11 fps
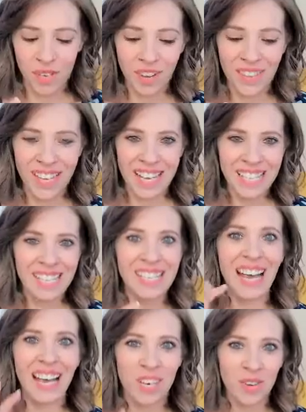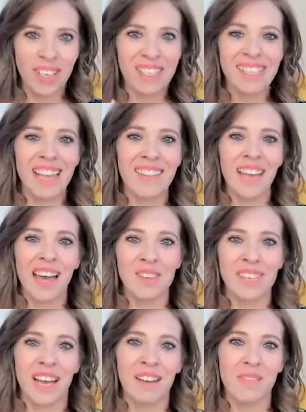good on the inside, you can say the
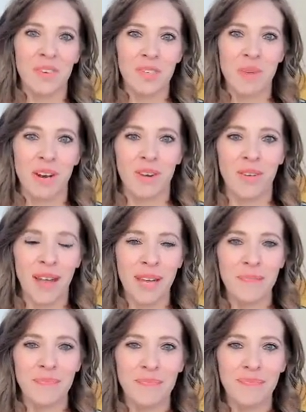outside feels better, right?